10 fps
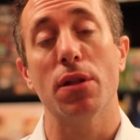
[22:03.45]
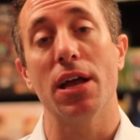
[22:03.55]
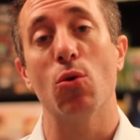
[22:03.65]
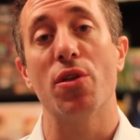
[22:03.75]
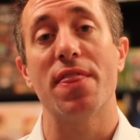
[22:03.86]

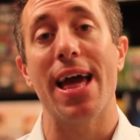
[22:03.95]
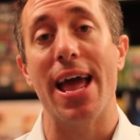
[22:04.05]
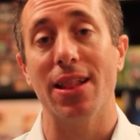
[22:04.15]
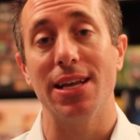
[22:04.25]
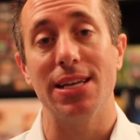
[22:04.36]
playing with that
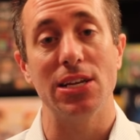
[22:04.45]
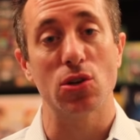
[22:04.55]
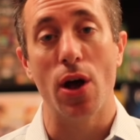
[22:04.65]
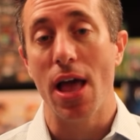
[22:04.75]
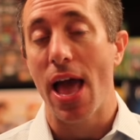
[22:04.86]
LED.
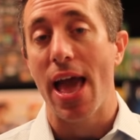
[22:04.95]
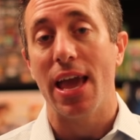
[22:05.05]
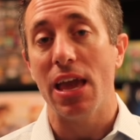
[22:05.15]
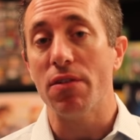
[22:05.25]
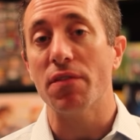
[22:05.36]
So
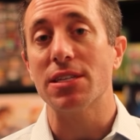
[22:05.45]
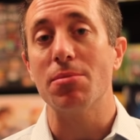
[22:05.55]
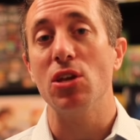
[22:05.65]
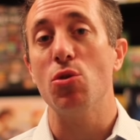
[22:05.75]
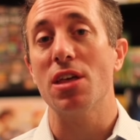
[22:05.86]
even if it's
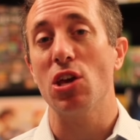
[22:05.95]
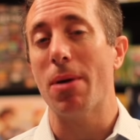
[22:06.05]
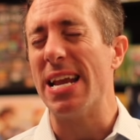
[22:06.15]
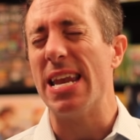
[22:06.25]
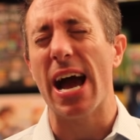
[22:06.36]
something you think you
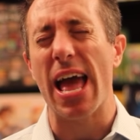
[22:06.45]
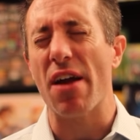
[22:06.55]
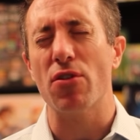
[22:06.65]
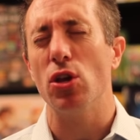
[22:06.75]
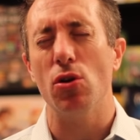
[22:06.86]
might not
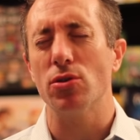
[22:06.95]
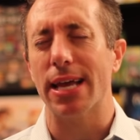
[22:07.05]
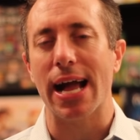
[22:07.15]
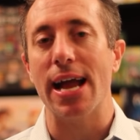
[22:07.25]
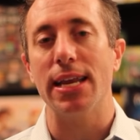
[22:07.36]
ever use
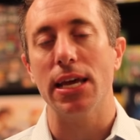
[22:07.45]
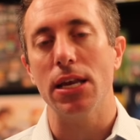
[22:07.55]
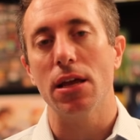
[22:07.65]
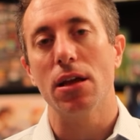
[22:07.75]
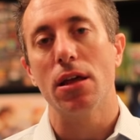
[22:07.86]
like I
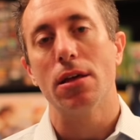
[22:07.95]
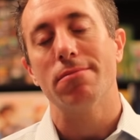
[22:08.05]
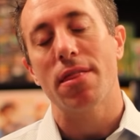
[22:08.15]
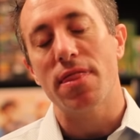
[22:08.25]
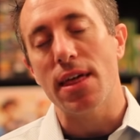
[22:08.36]
did,
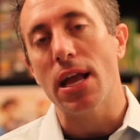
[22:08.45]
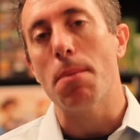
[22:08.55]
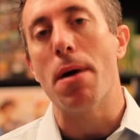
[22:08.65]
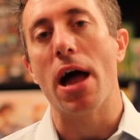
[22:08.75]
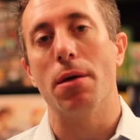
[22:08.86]
think
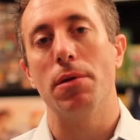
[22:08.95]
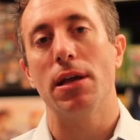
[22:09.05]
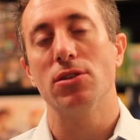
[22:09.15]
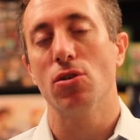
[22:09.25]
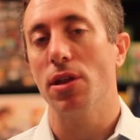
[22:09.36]
about it
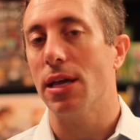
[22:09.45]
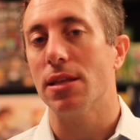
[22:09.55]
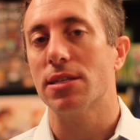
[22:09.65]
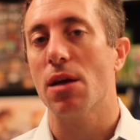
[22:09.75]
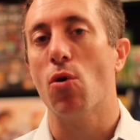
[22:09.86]
because you're only getting
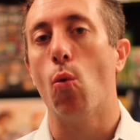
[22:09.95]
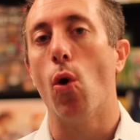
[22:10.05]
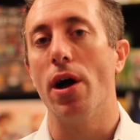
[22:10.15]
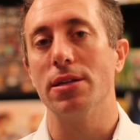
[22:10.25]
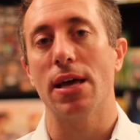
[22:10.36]
this table
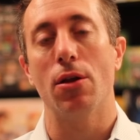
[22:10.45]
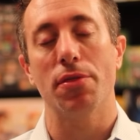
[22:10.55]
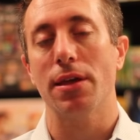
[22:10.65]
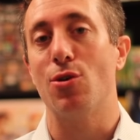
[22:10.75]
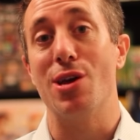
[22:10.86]
once. I
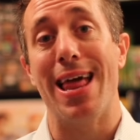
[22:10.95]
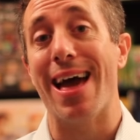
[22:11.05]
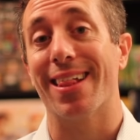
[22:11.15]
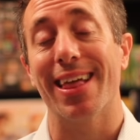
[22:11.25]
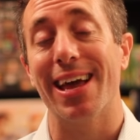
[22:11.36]
don't think you're gonna
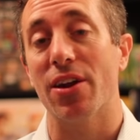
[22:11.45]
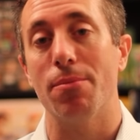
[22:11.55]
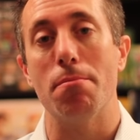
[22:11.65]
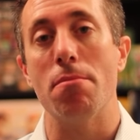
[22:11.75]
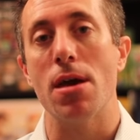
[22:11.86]
add it later.
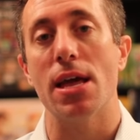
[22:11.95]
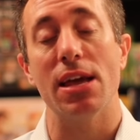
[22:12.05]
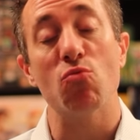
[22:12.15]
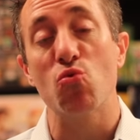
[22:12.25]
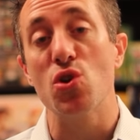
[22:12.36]
And man,
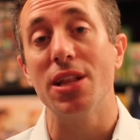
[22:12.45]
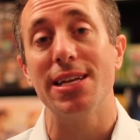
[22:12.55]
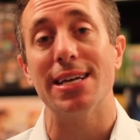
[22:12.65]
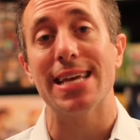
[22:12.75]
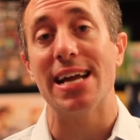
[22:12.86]
it
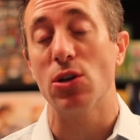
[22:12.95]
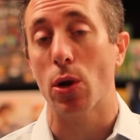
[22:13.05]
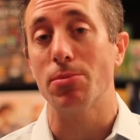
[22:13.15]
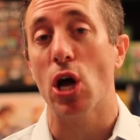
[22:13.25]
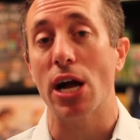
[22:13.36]
really does add to
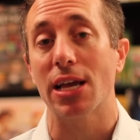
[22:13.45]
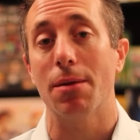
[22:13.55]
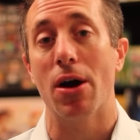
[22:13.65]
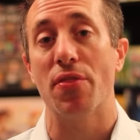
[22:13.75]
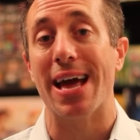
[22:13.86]
what I'm talking
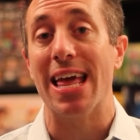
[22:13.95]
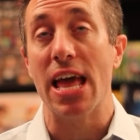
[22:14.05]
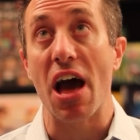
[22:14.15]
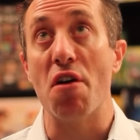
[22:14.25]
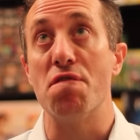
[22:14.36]
about, that
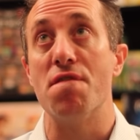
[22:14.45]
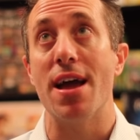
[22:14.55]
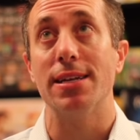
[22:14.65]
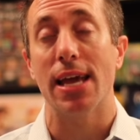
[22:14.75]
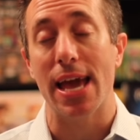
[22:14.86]

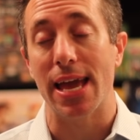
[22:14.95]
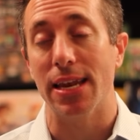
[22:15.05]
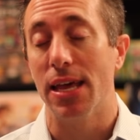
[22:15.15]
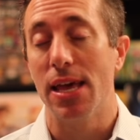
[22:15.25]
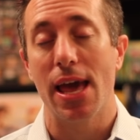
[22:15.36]
event
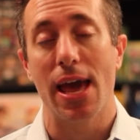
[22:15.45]
and